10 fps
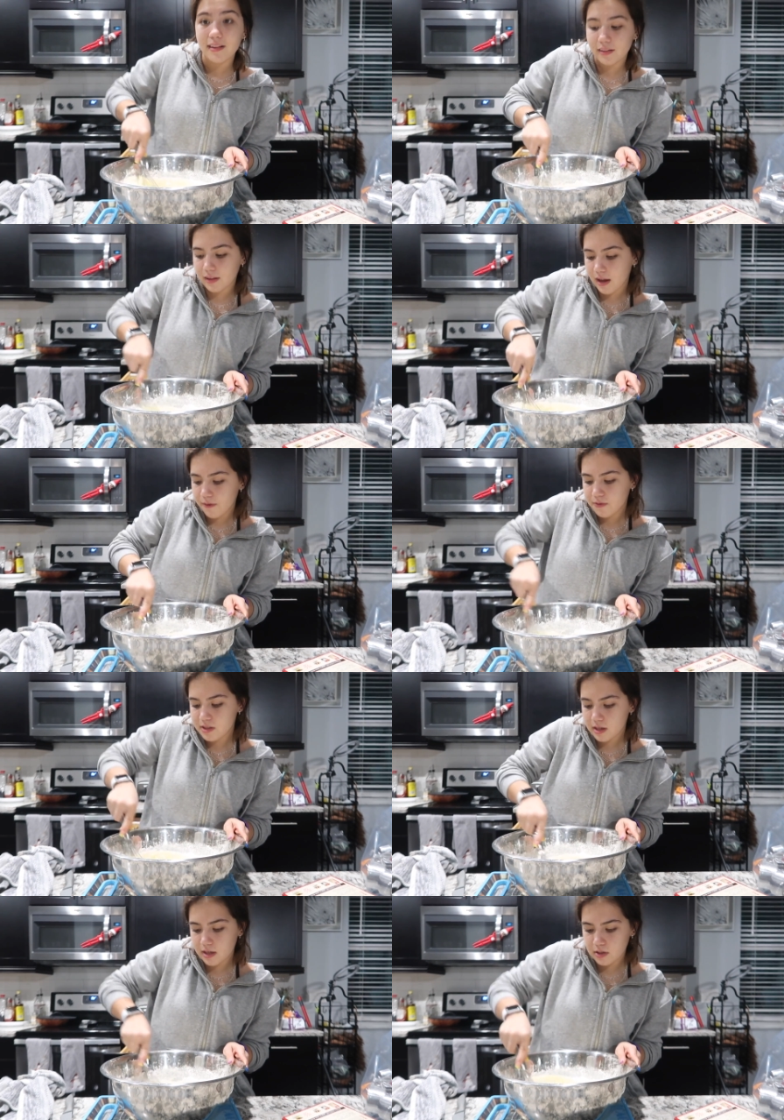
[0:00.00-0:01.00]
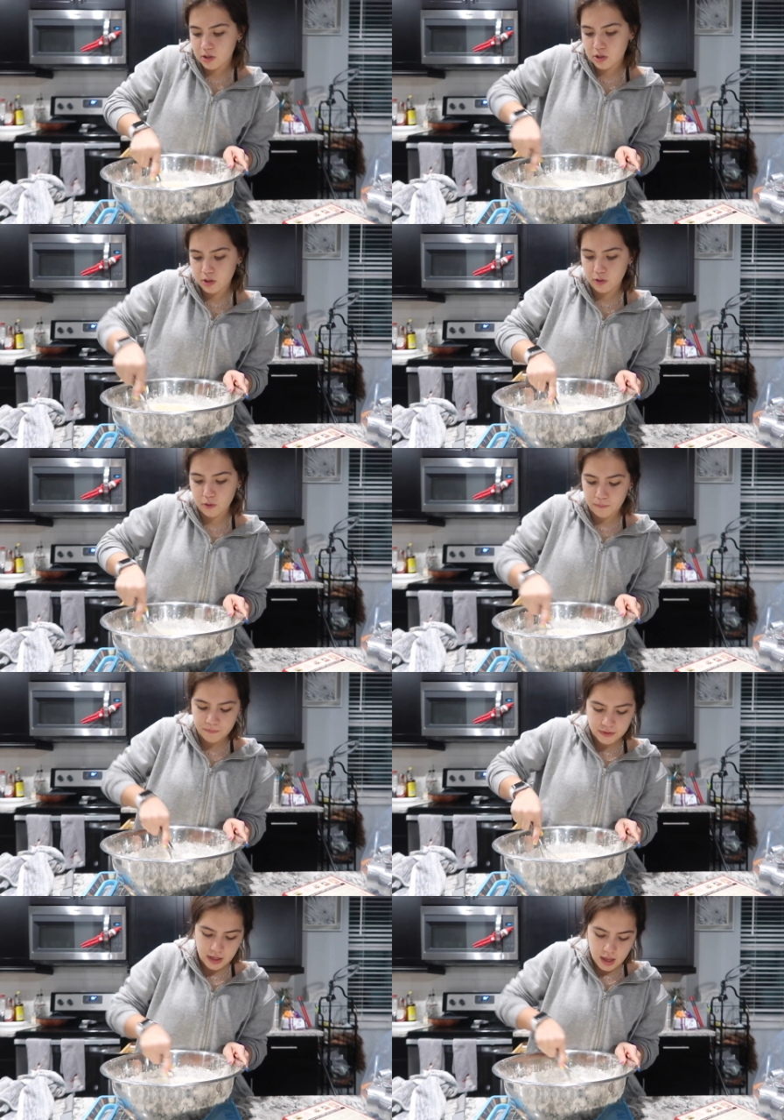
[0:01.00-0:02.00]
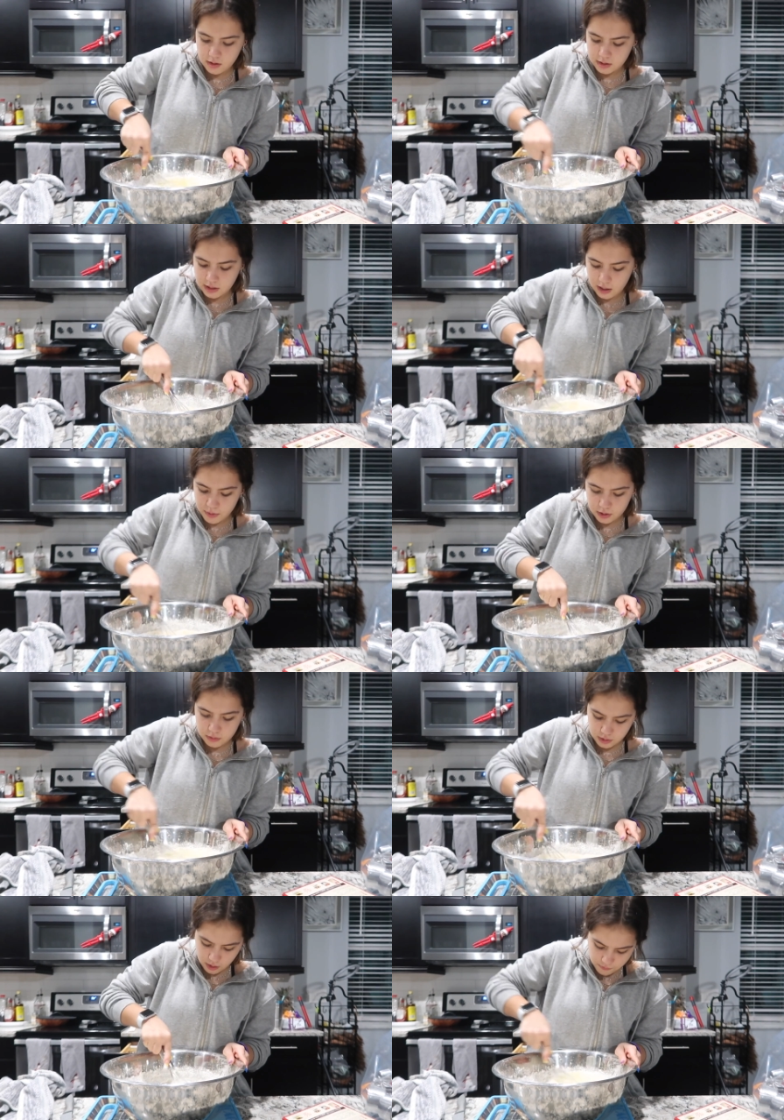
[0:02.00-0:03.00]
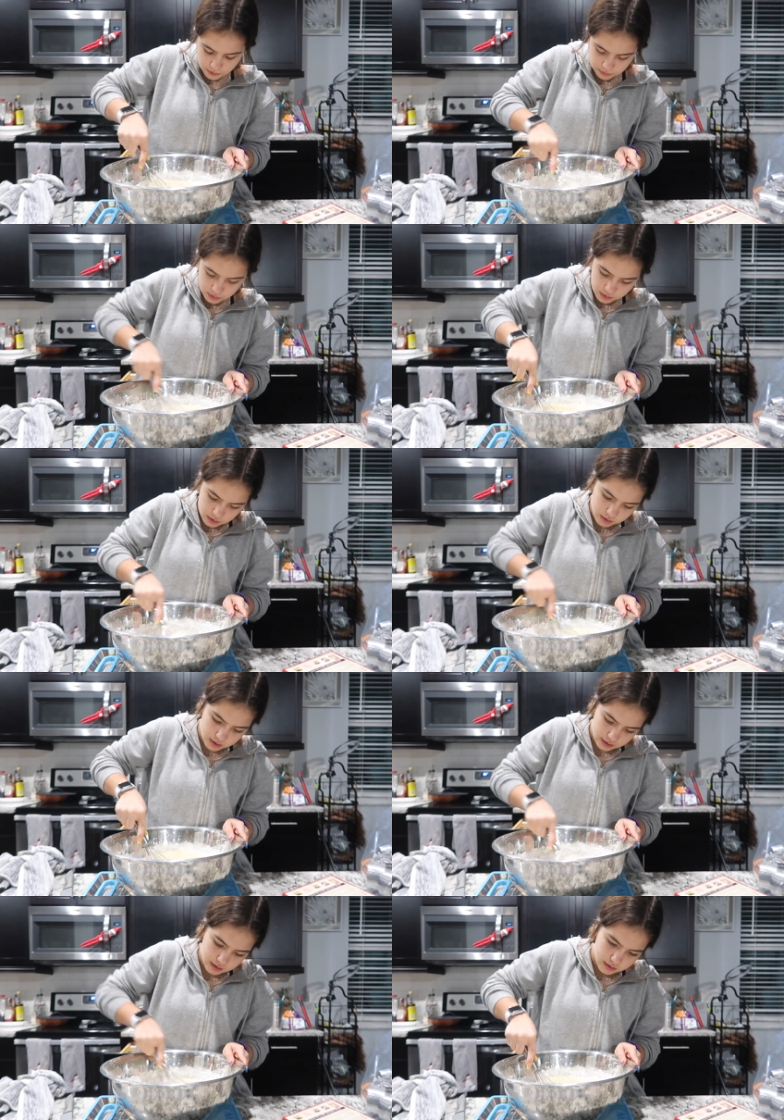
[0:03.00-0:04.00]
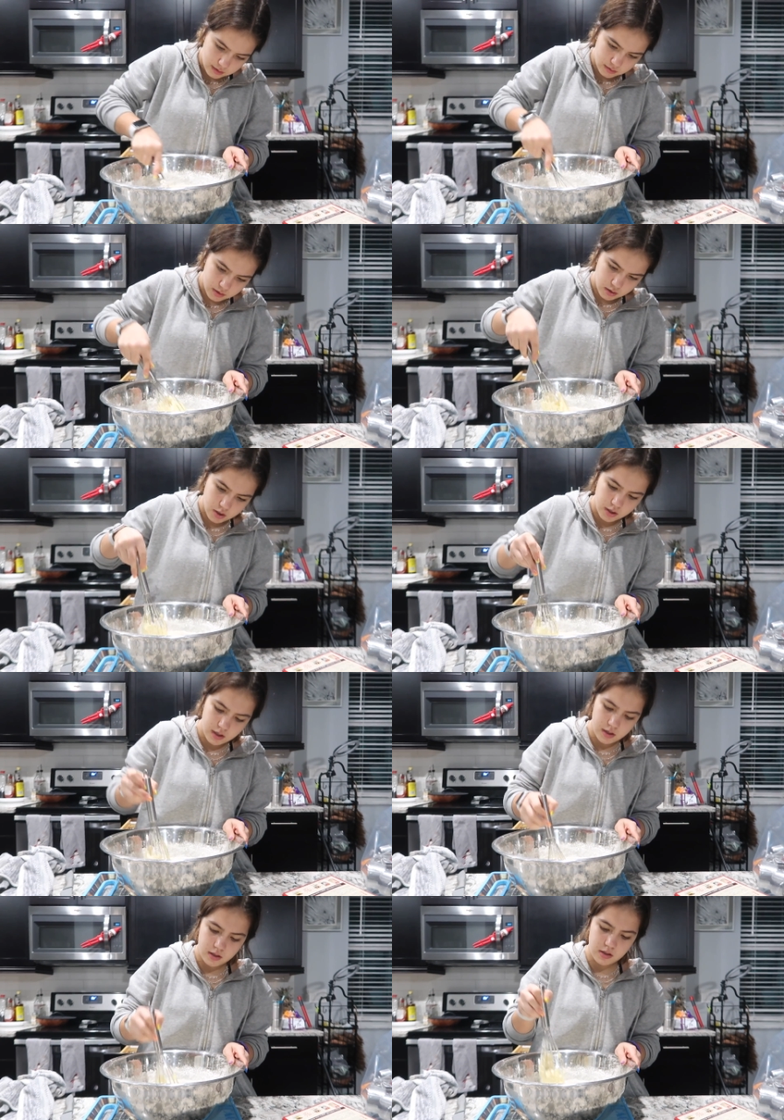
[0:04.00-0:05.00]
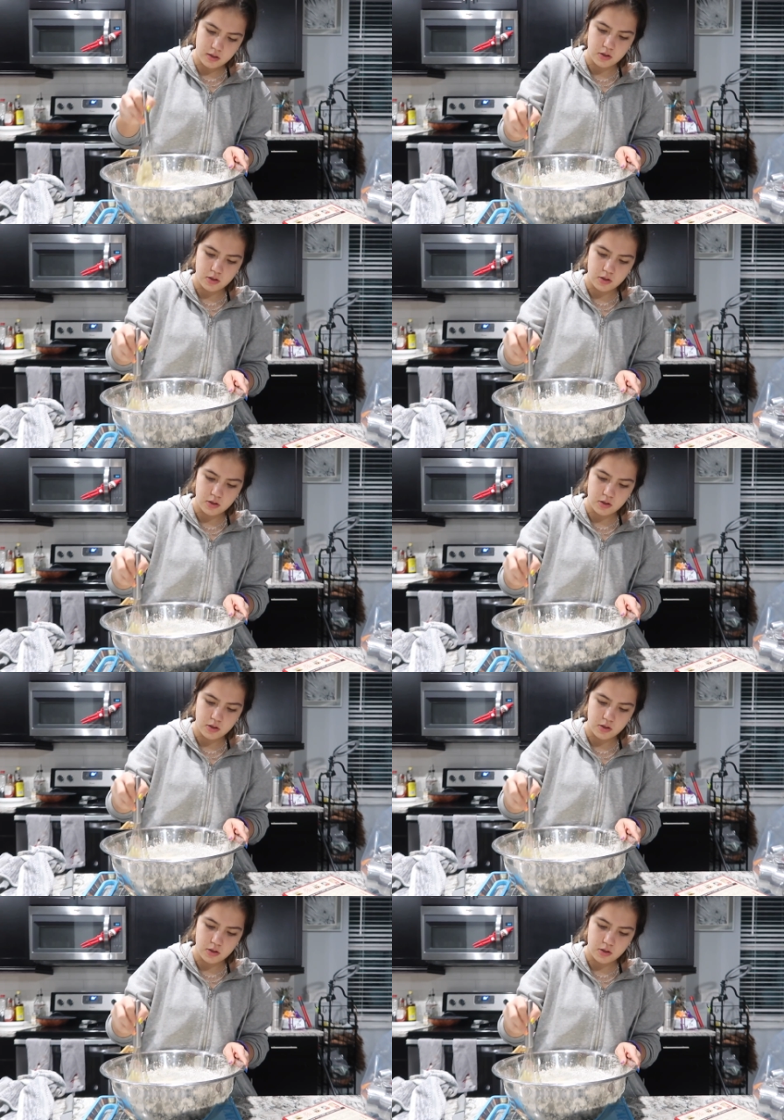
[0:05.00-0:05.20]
left until the timer goes off for the, the cookies.